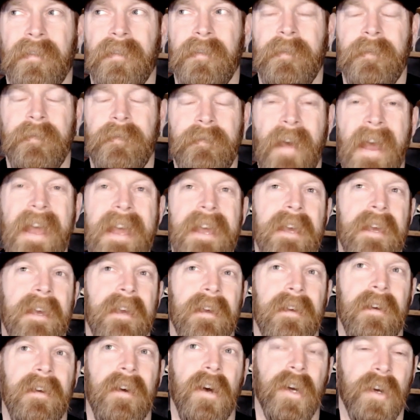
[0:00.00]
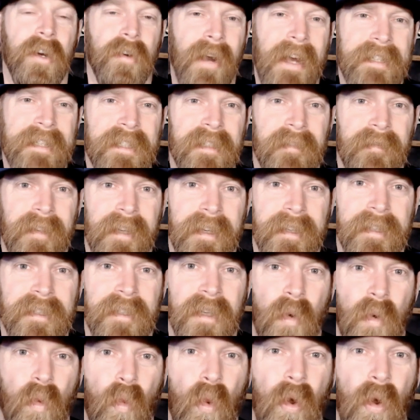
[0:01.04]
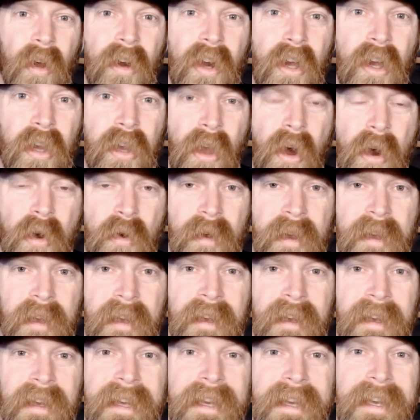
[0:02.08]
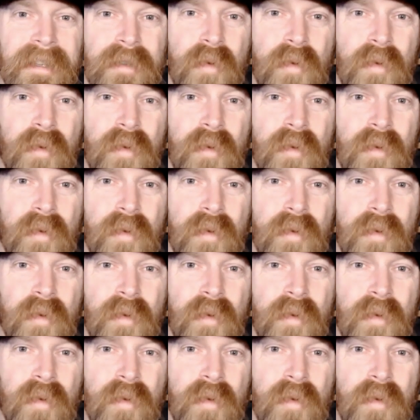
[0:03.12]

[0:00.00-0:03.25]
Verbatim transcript: fake aggressiveness will cloak his